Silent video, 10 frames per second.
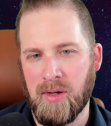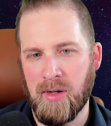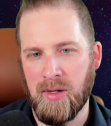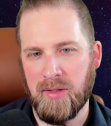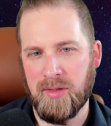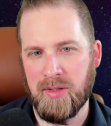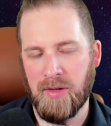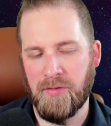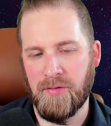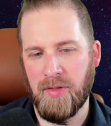Oh, this is
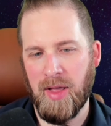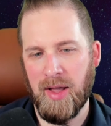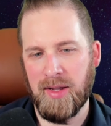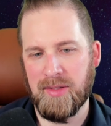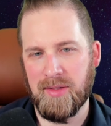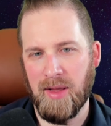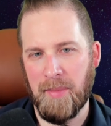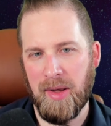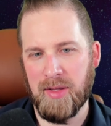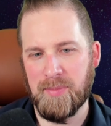a flex. I
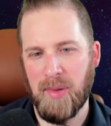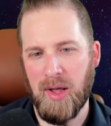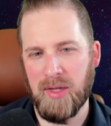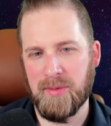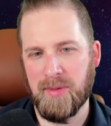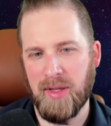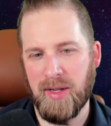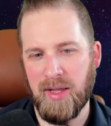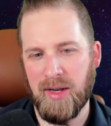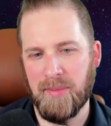mean, it's possible to
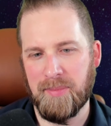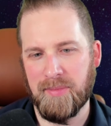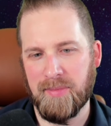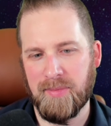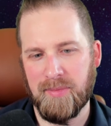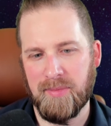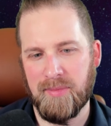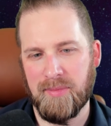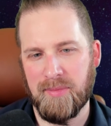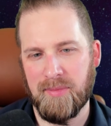get up
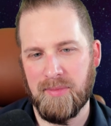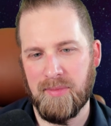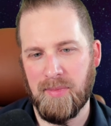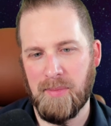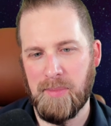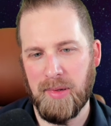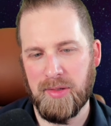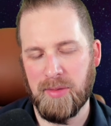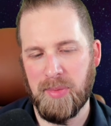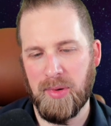a
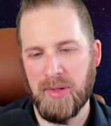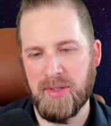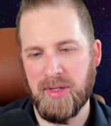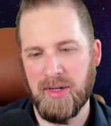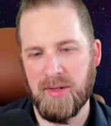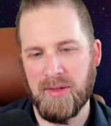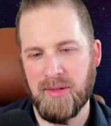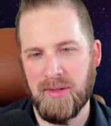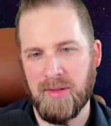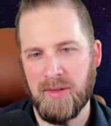bunch of points here.
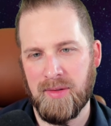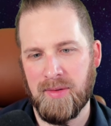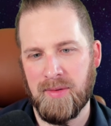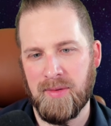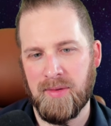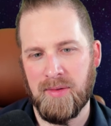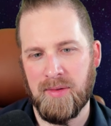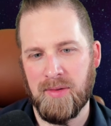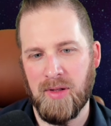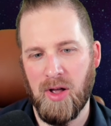
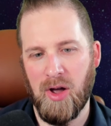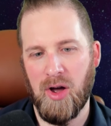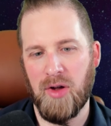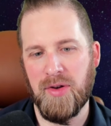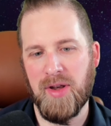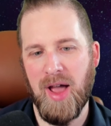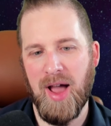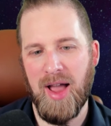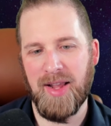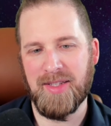Oh,
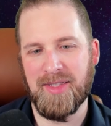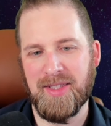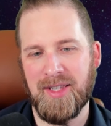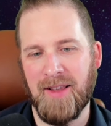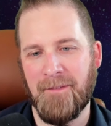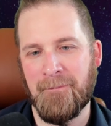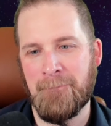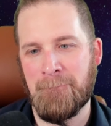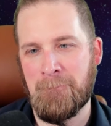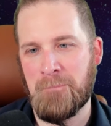nice.
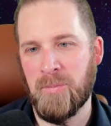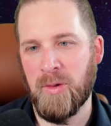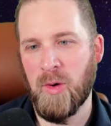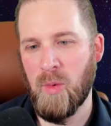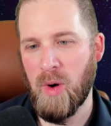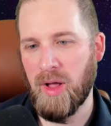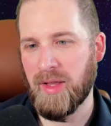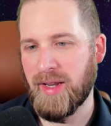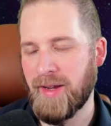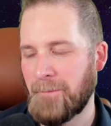
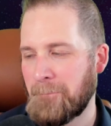Quality.